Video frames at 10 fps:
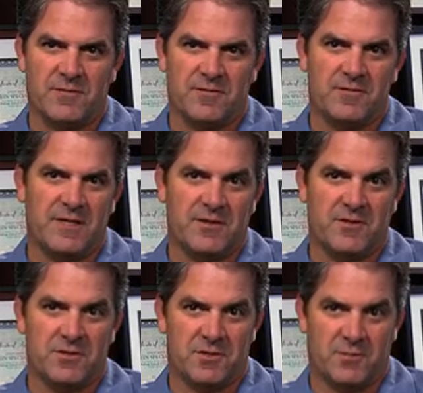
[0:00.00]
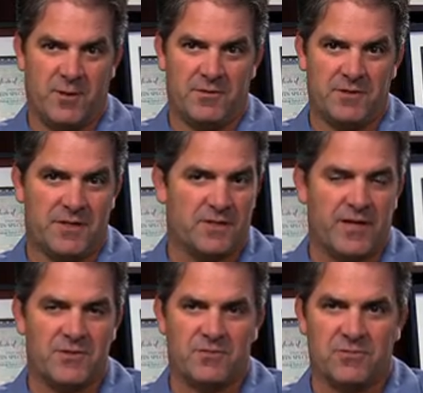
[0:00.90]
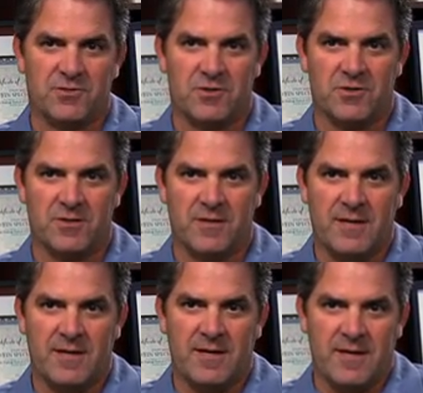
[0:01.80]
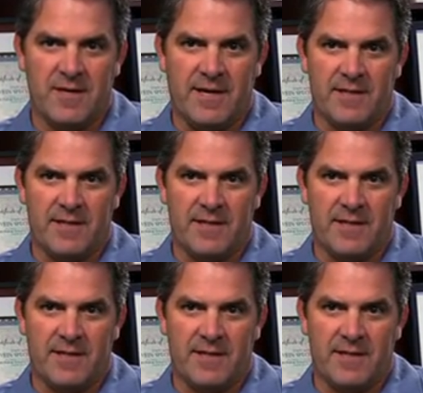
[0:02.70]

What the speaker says: 15 years experience as a vascular surgeon.